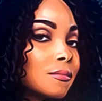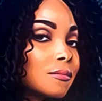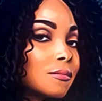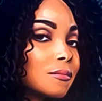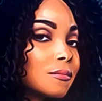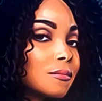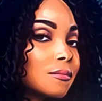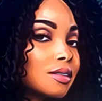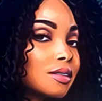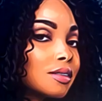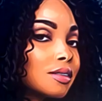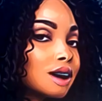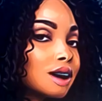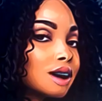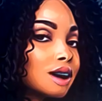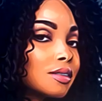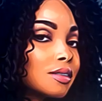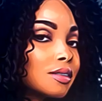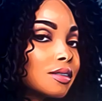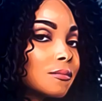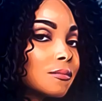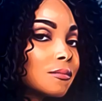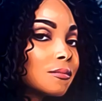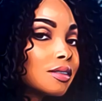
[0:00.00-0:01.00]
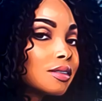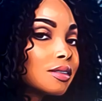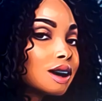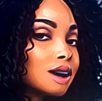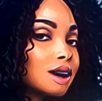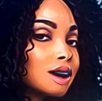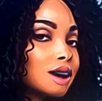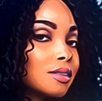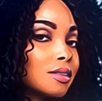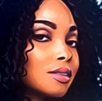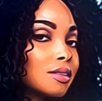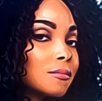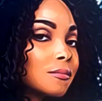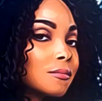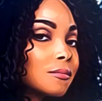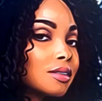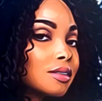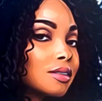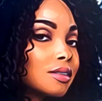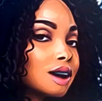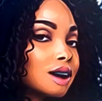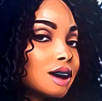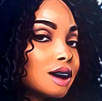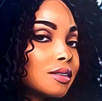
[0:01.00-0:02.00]
I don't like how
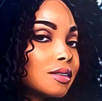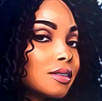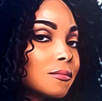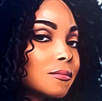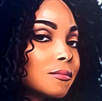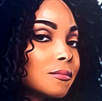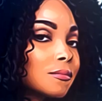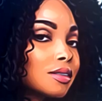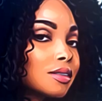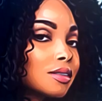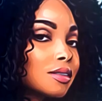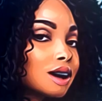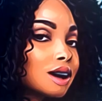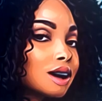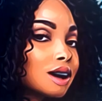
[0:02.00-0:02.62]
Ben is being treated.